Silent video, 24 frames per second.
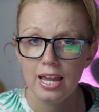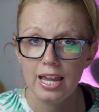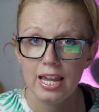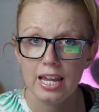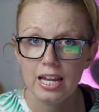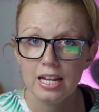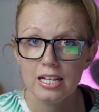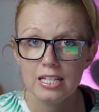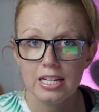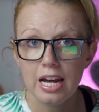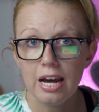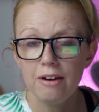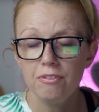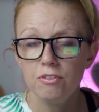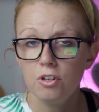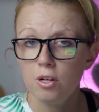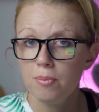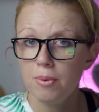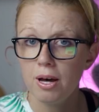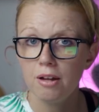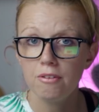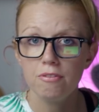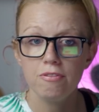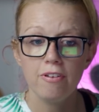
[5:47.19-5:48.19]
And after
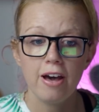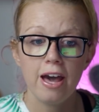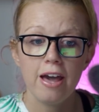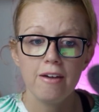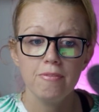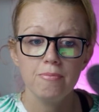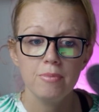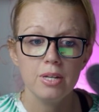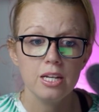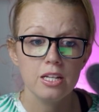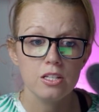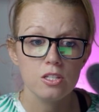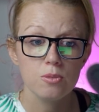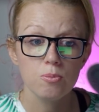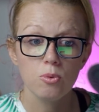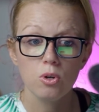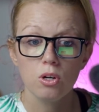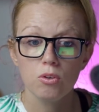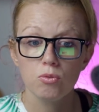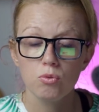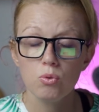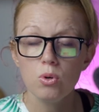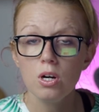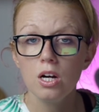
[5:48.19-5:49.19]
about five minutes
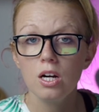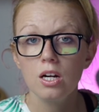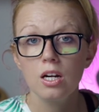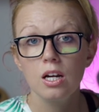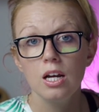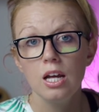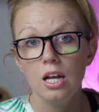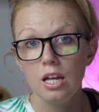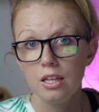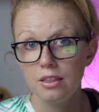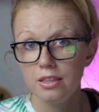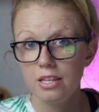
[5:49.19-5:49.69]
more of work,